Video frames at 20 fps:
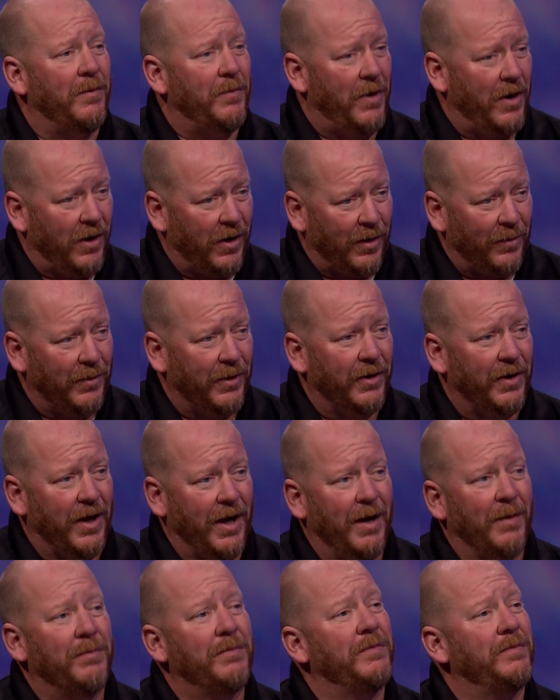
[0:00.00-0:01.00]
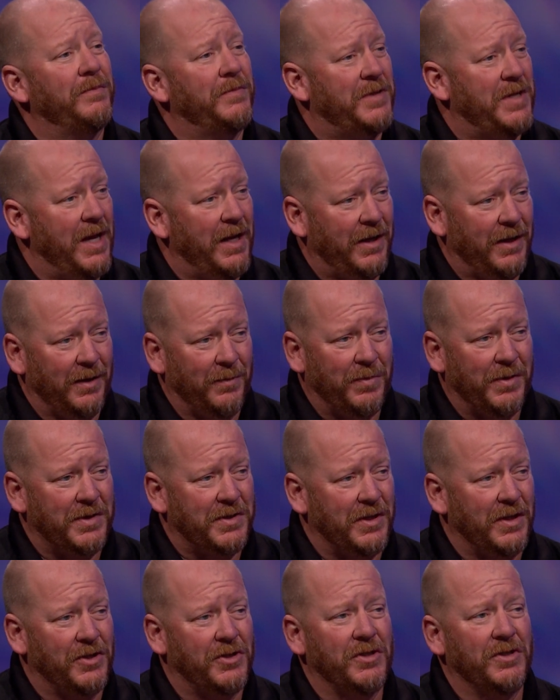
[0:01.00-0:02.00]
armored up, taking
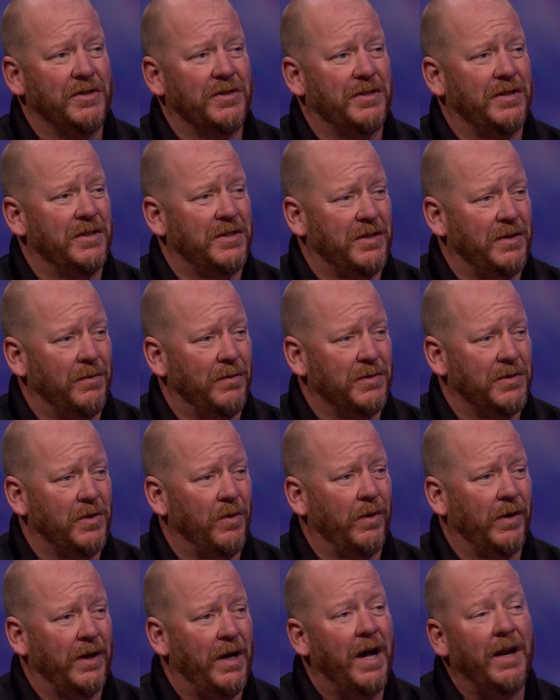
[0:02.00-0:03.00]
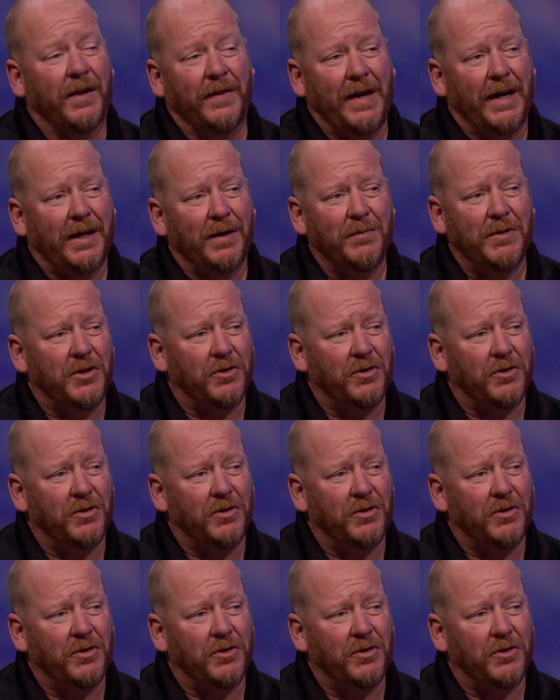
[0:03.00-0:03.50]
positions to see what was going on. And that can be